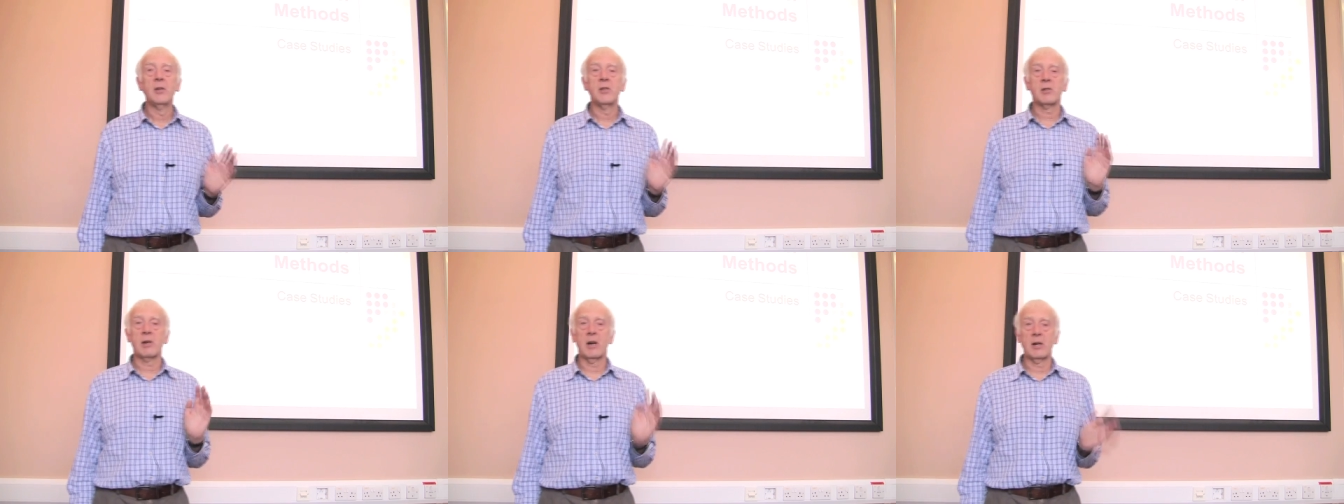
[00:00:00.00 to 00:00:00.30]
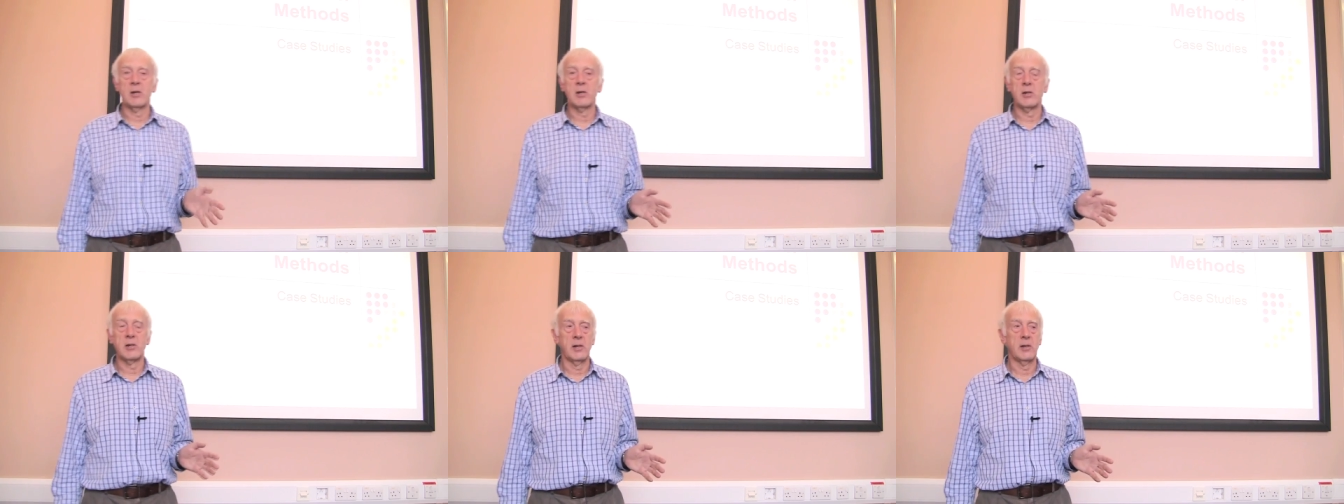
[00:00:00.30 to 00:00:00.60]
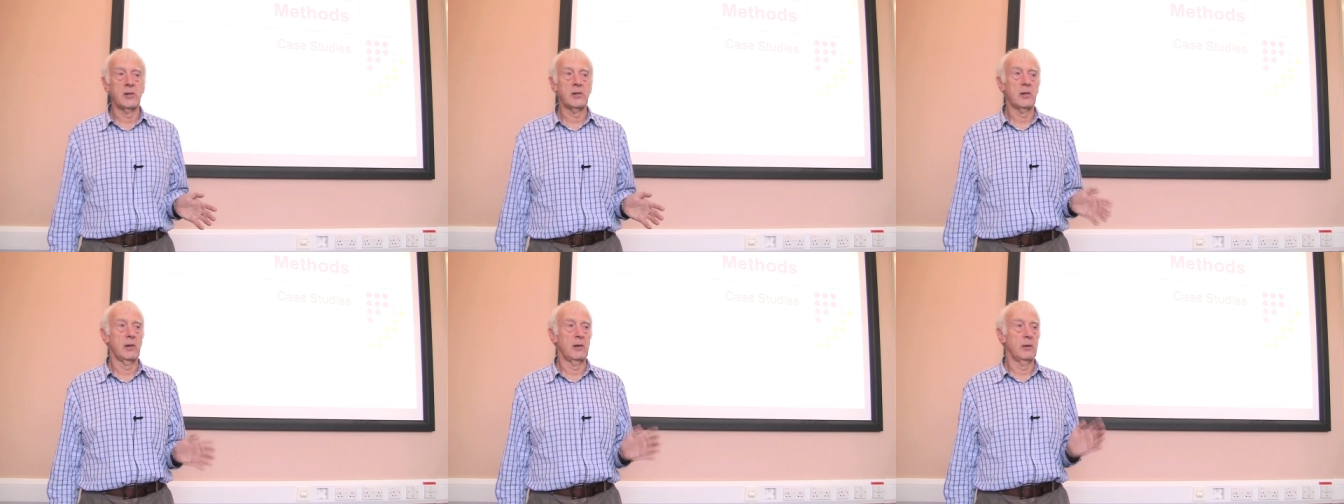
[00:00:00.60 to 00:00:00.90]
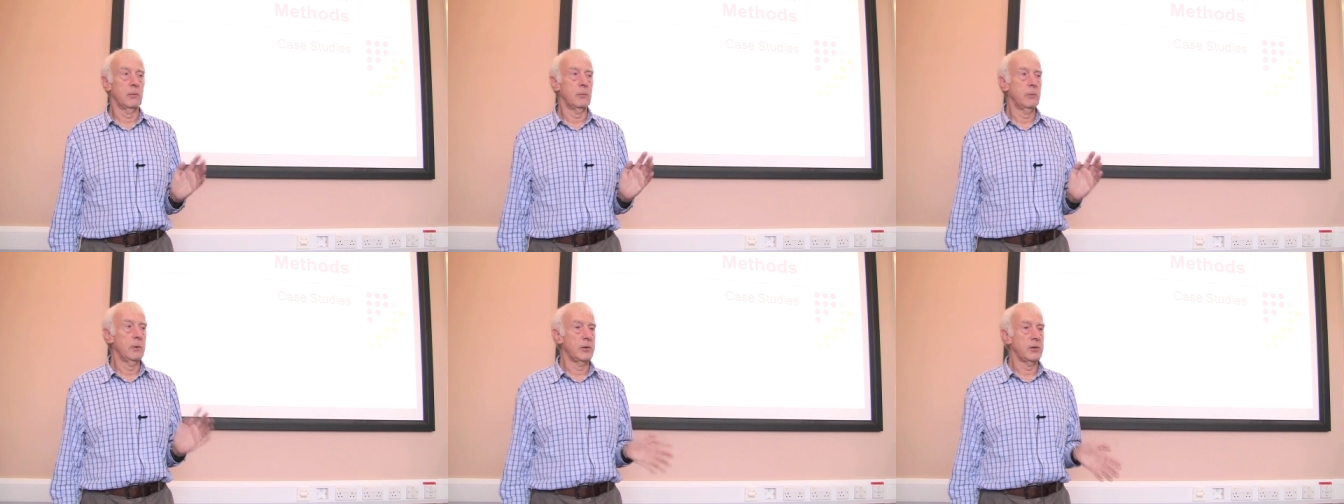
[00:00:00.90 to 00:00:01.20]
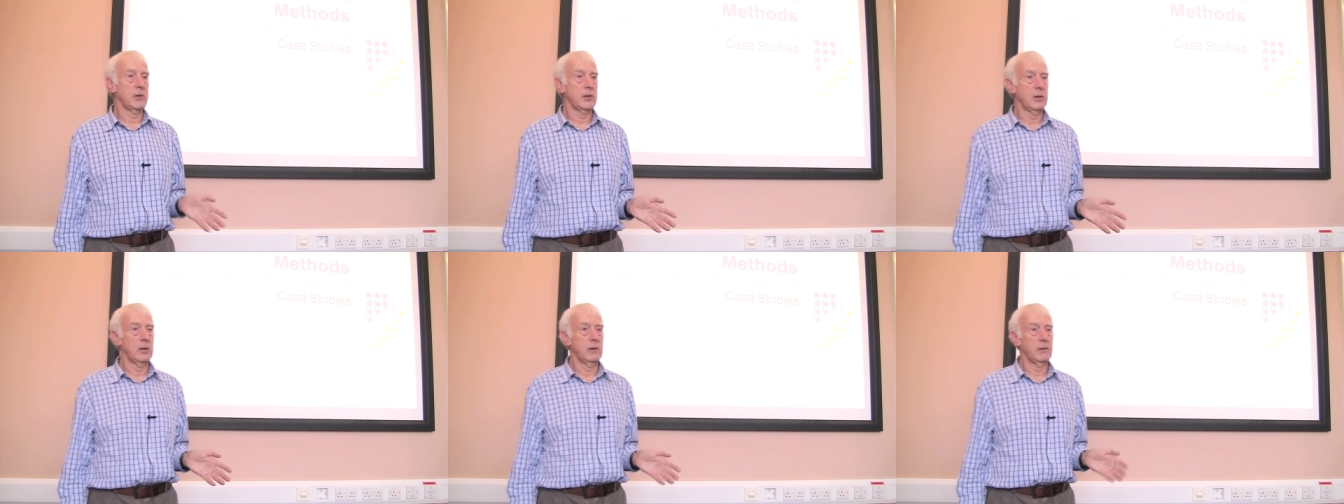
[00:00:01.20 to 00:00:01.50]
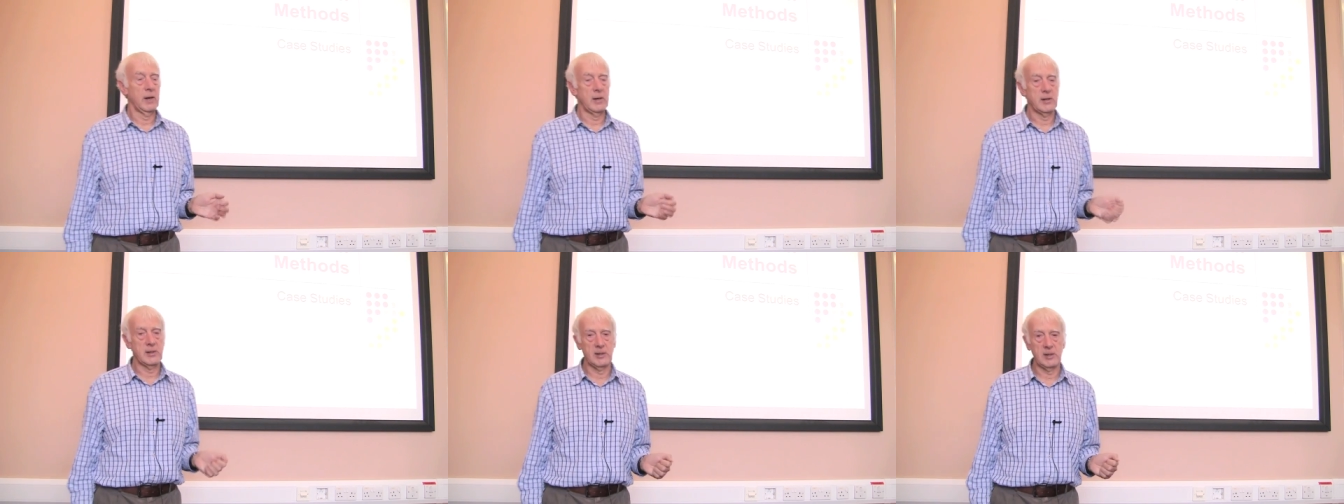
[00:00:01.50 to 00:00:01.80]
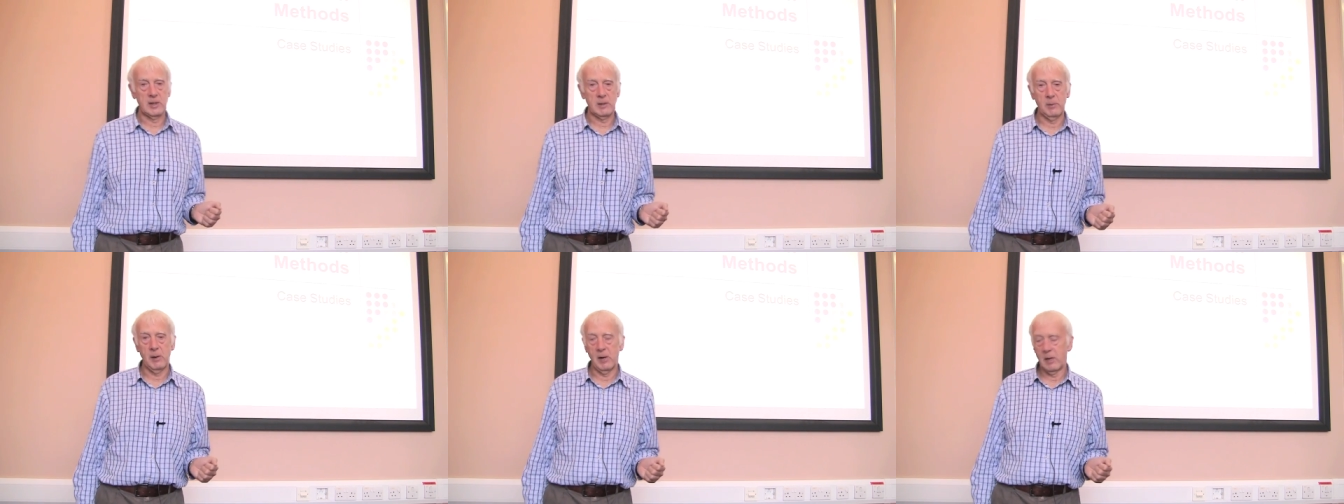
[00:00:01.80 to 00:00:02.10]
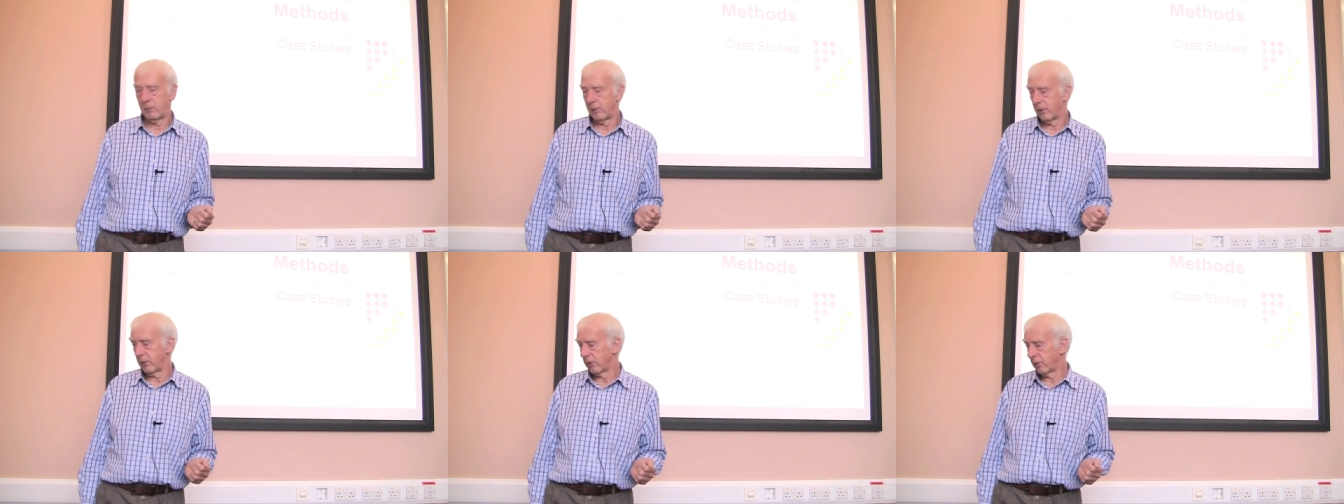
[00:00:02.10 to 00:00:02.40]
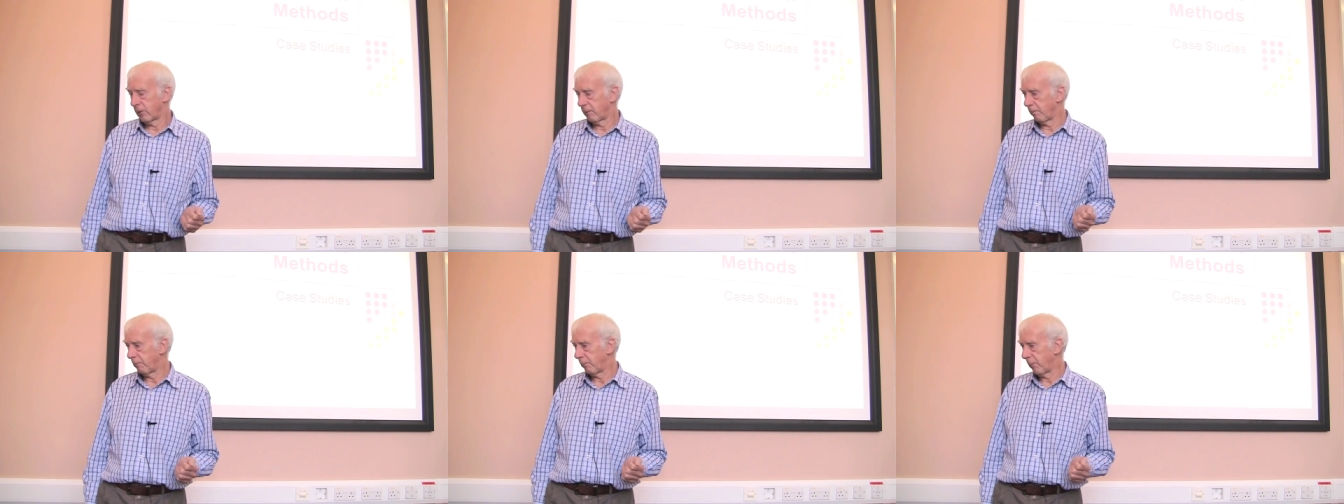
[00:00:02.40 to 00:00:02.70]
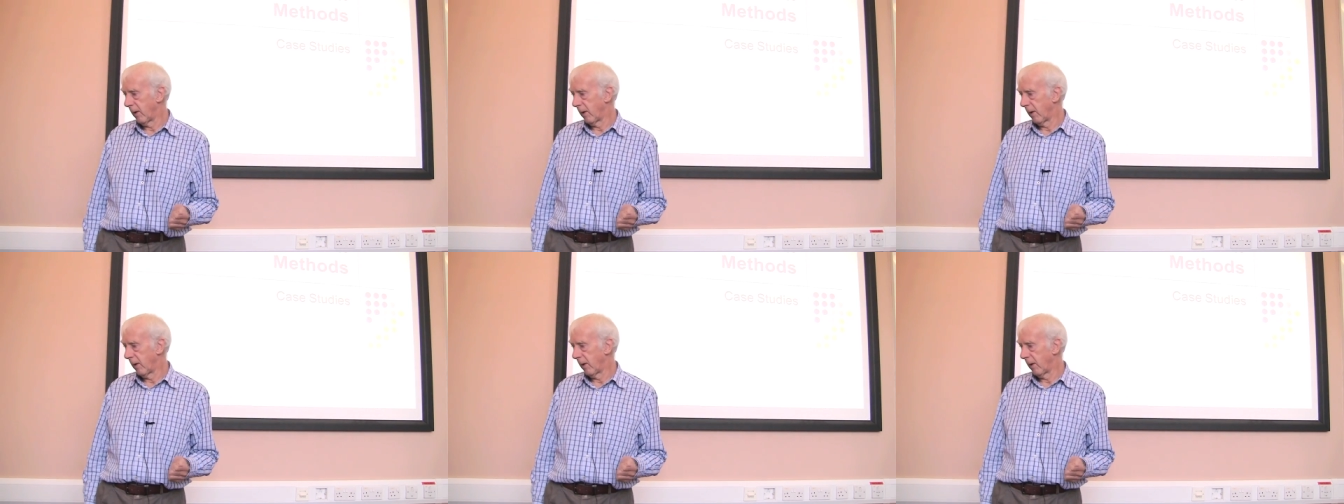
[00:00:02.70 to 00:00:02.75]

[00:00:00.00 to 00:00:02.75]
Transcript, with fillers: strategies along with surveys and experiments.